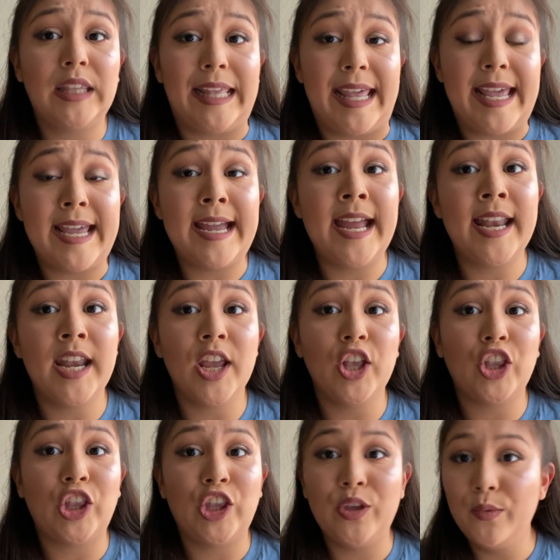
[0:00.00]

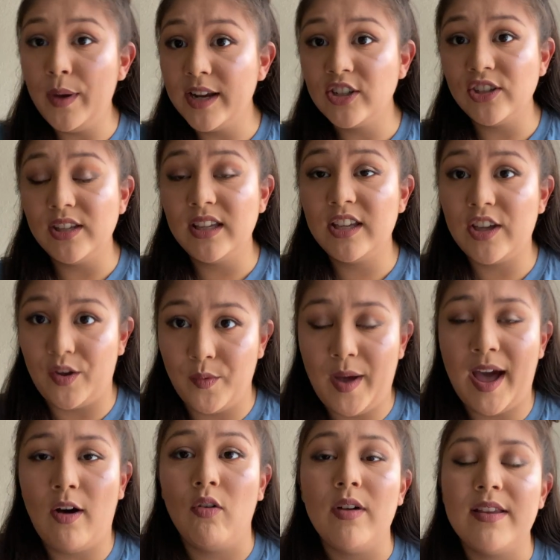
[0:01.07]
Can you actually go
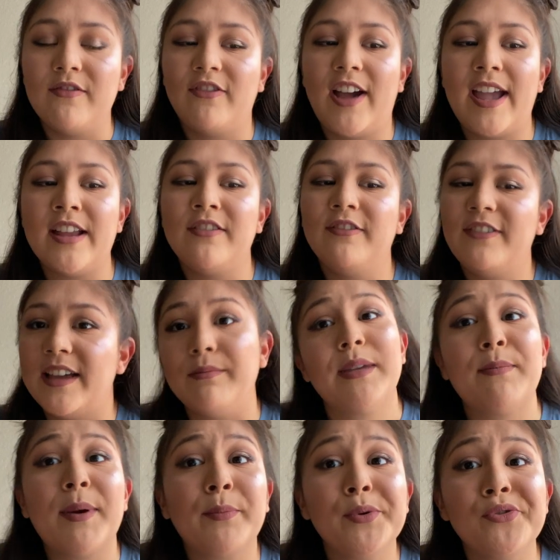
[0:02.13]
out and find family
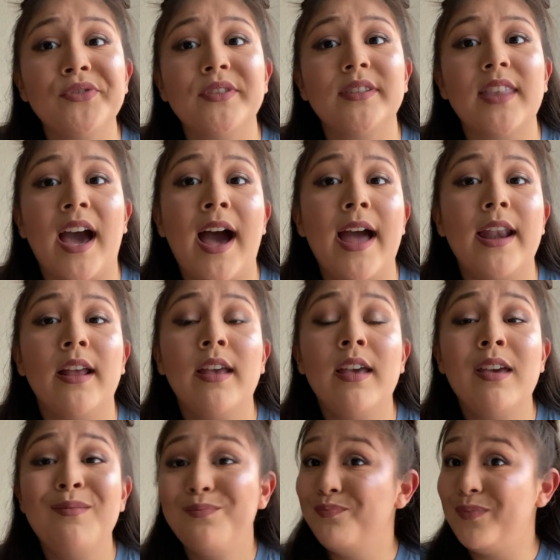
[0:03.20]
members that
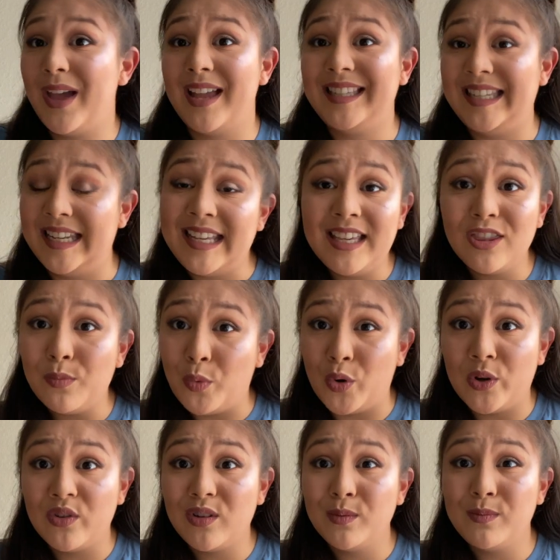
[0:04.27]
didn't get the
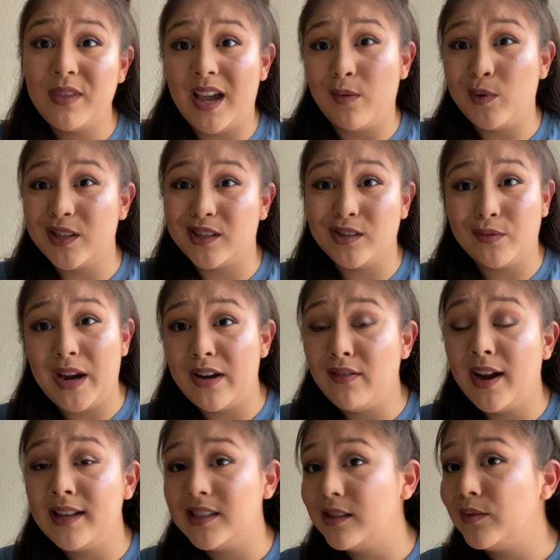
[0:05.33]
boarding group that wants to ride
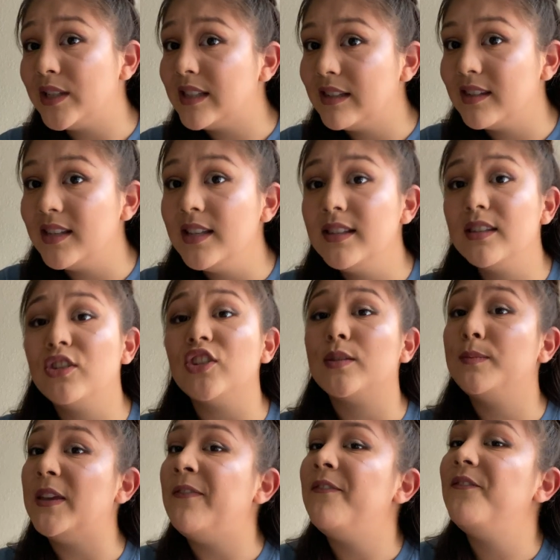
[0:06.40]
Rise of the Resistance?
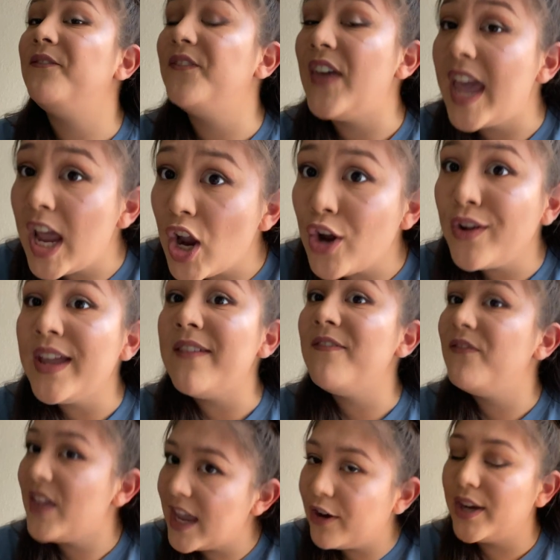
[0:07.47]
Just be very,
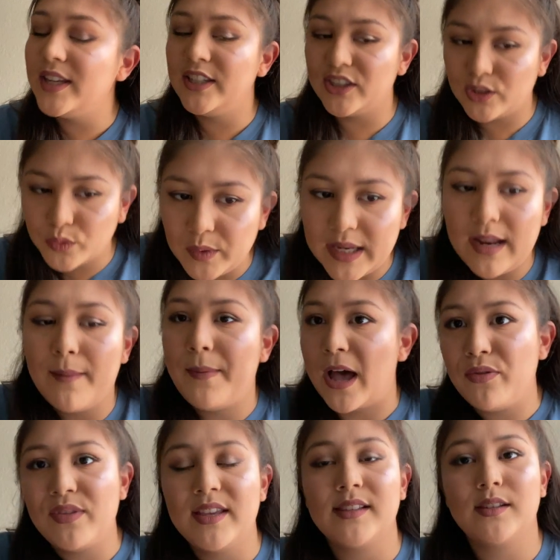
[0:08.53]
very discreet
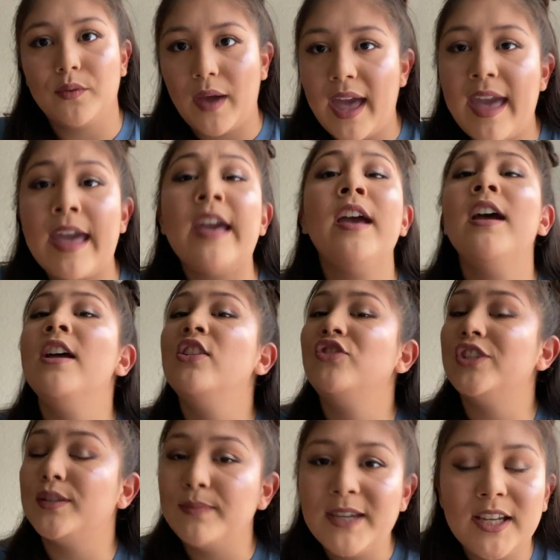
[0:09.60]
about this, okay?
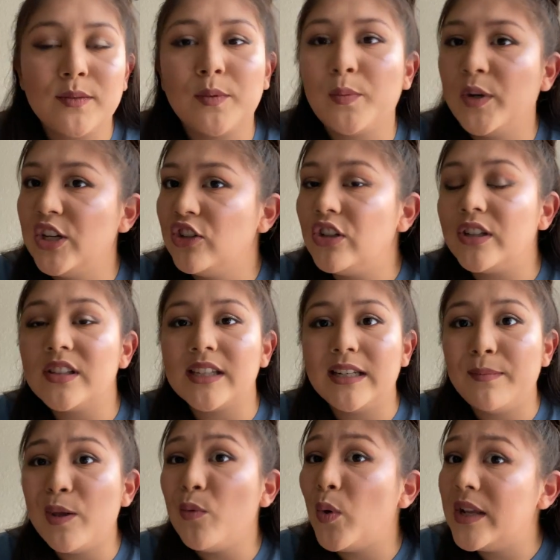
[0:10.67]
Just because we're pretty sure it's
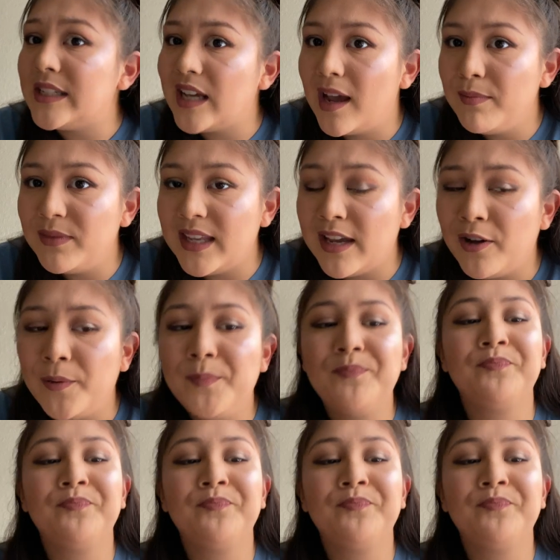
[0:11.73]
gonna be a one-time deal.